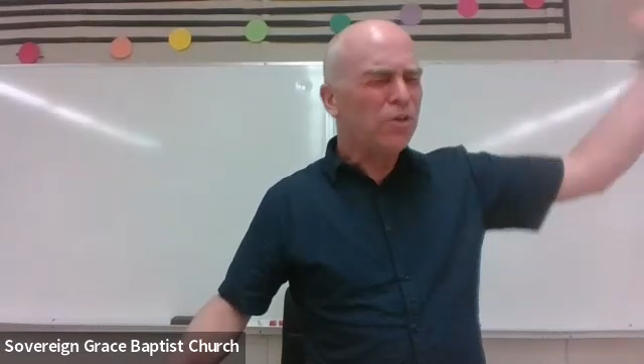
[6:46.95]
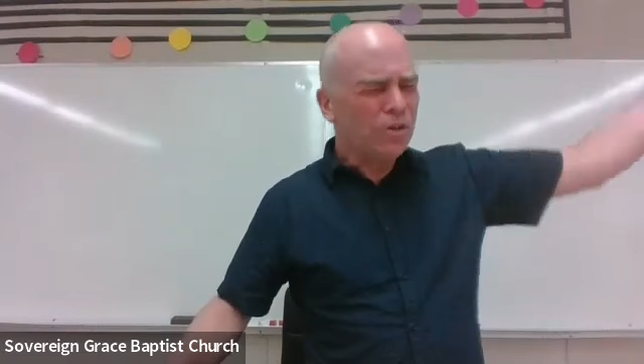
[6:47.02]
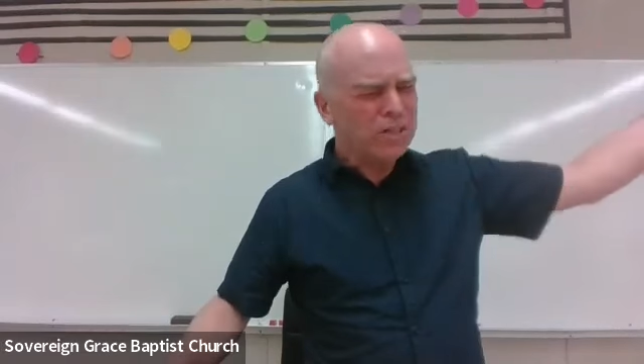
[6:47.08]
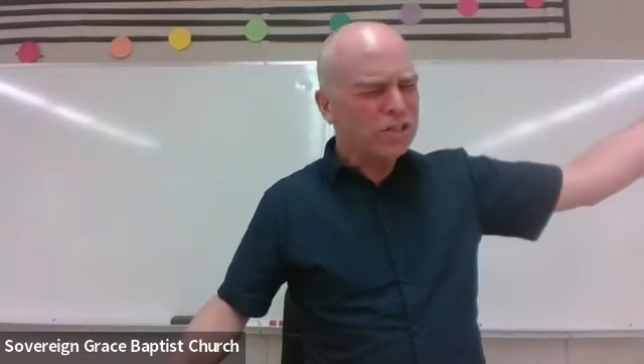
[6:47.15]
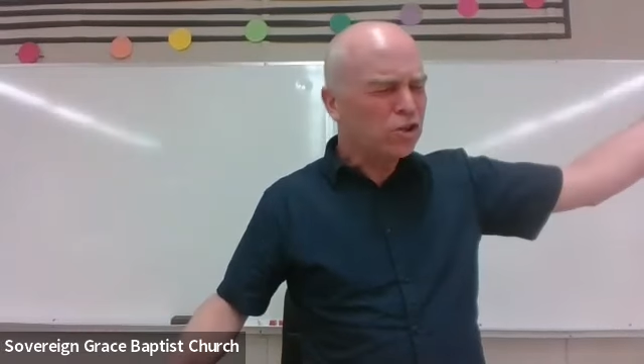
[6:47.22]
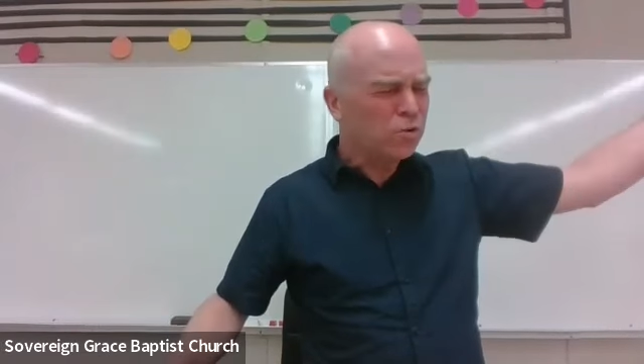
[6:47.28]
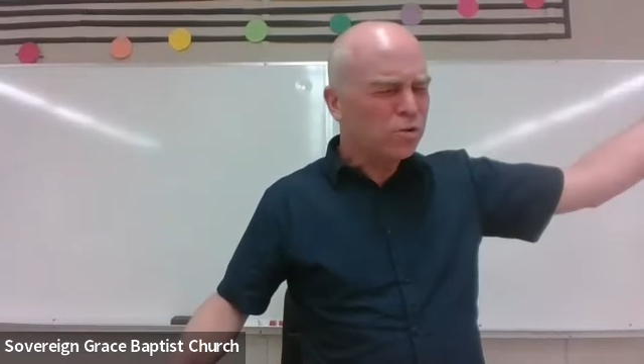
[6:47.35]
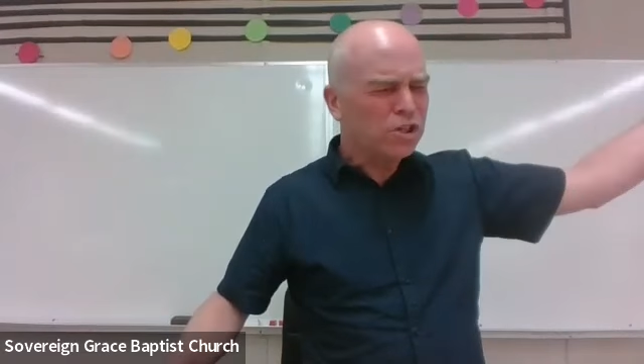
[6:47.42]

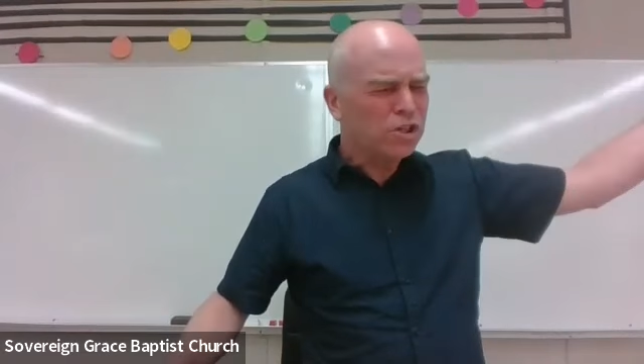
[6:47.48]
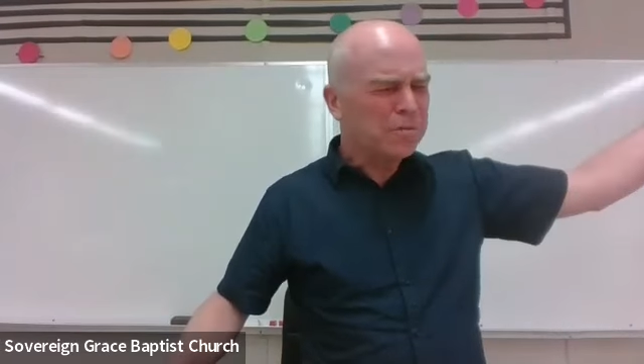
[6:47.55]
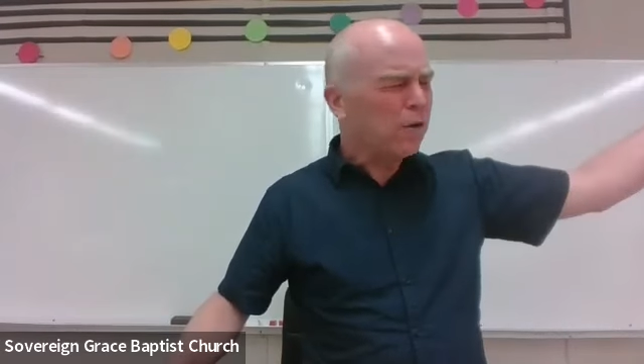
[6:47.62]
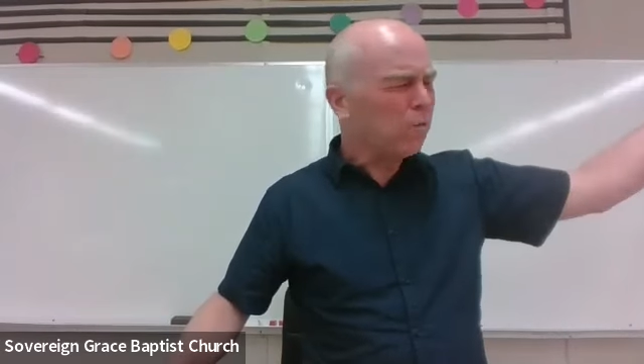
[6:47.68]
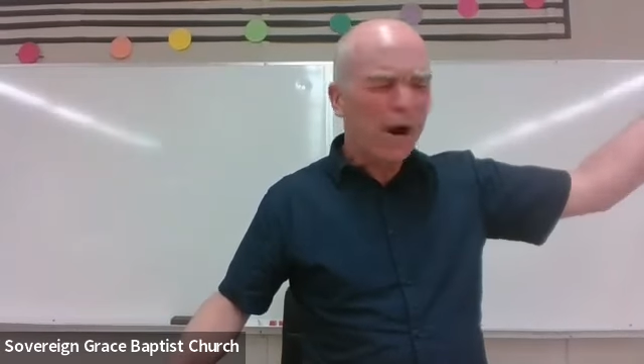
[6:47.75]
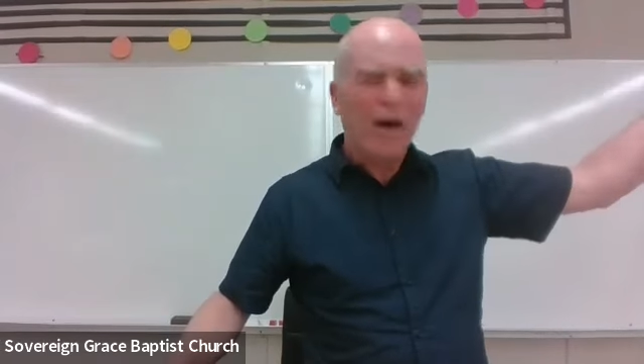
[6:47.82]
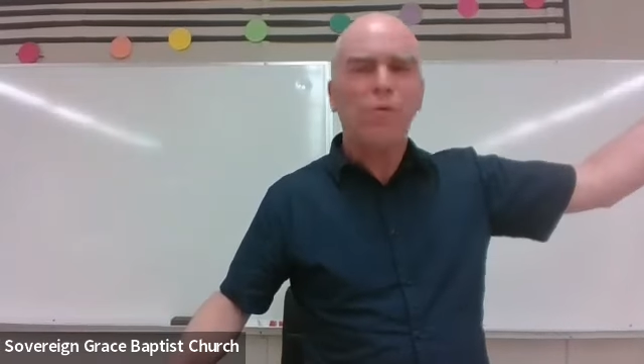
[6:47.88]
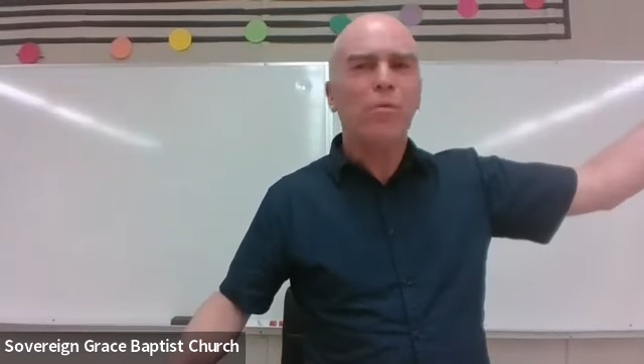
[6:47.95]
You're a Jewish
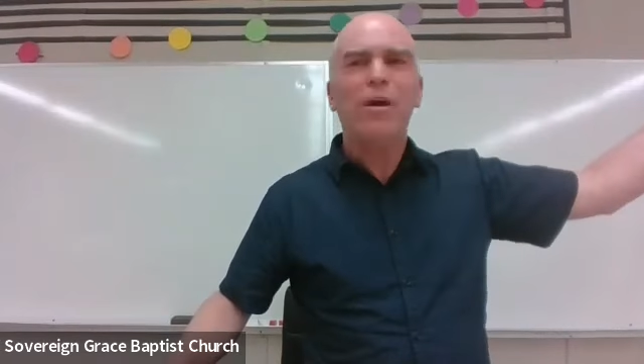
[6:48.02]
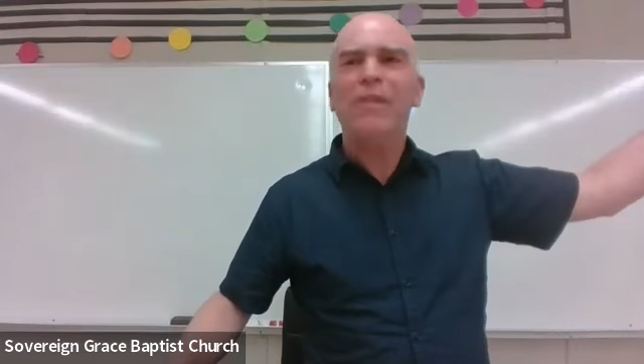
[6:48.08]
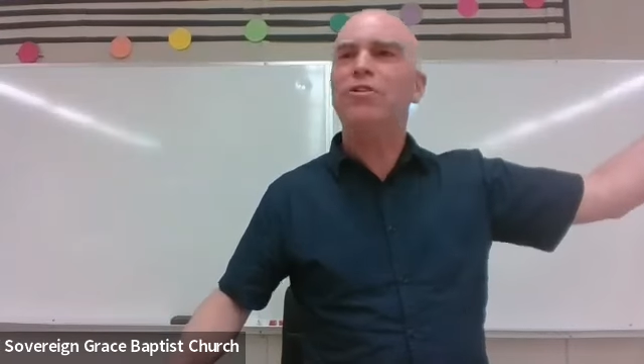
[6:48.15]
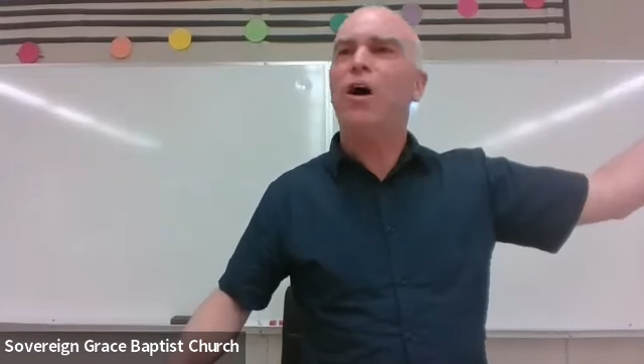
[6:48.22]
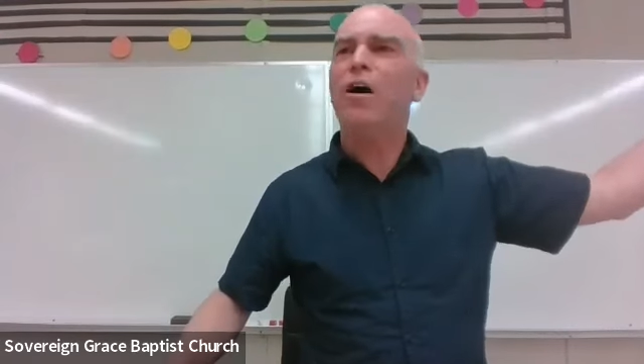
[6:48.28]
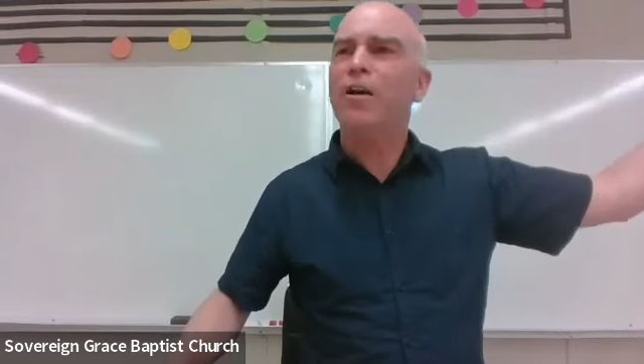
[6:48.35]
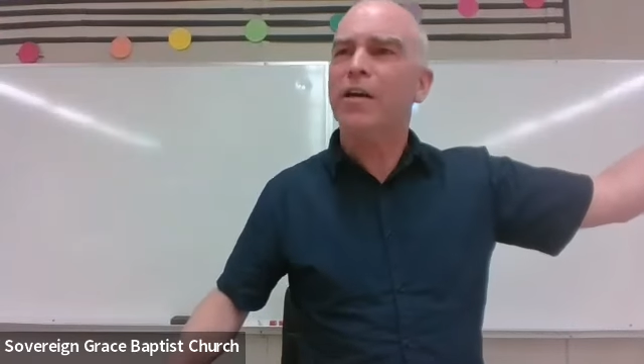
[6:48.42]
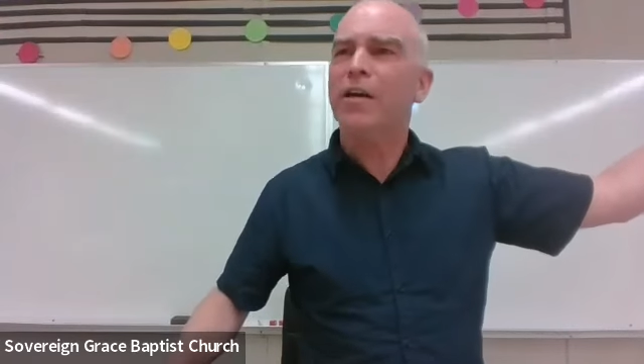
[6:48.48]
man. Why are we
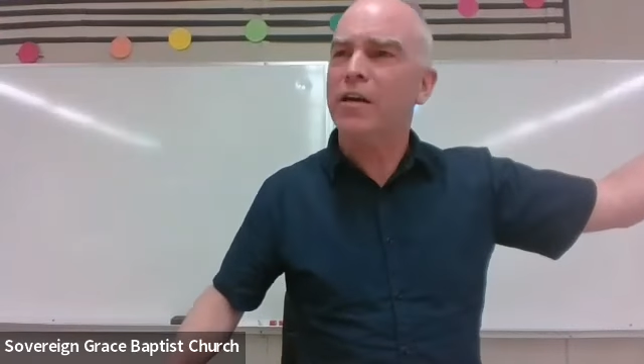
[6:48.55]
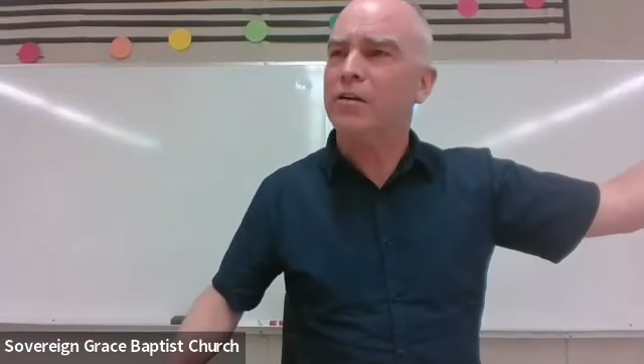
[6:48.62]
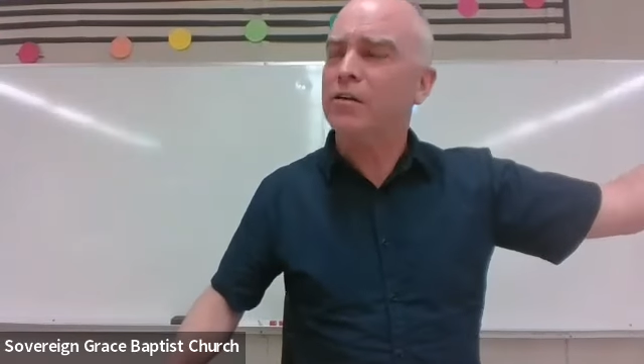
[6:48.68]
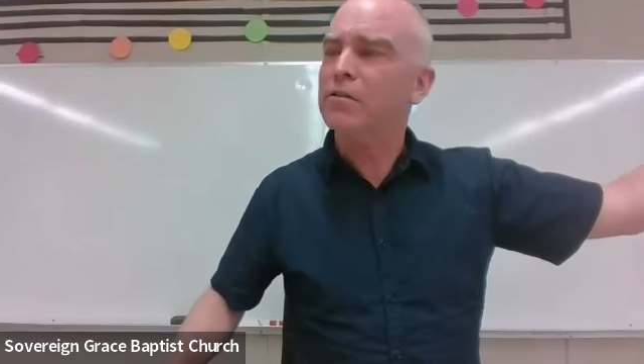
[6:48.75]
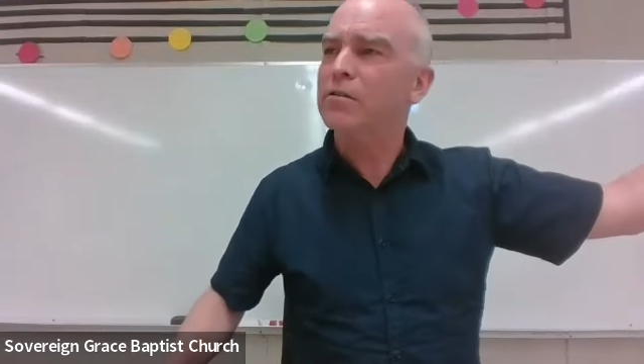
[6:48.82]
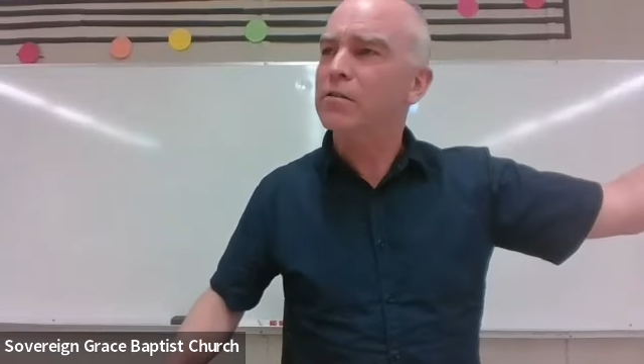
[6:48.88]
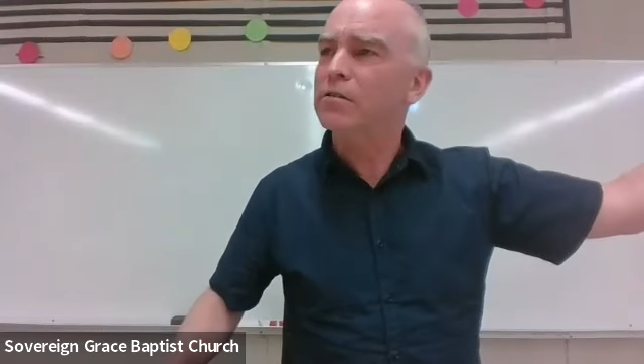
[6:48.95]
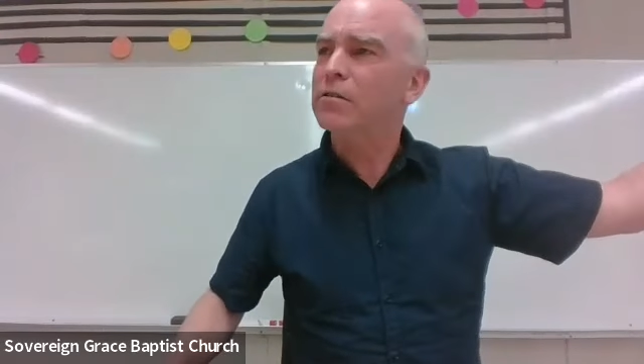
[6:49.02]
even
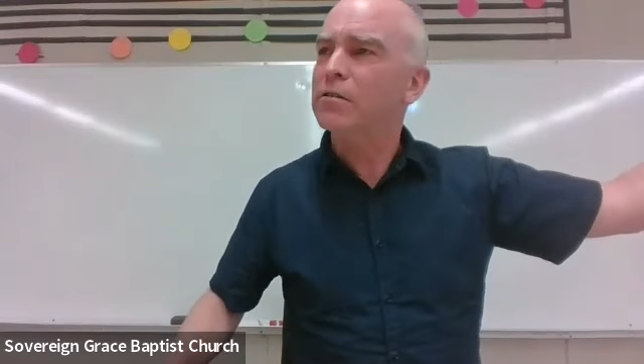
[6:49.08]
talking?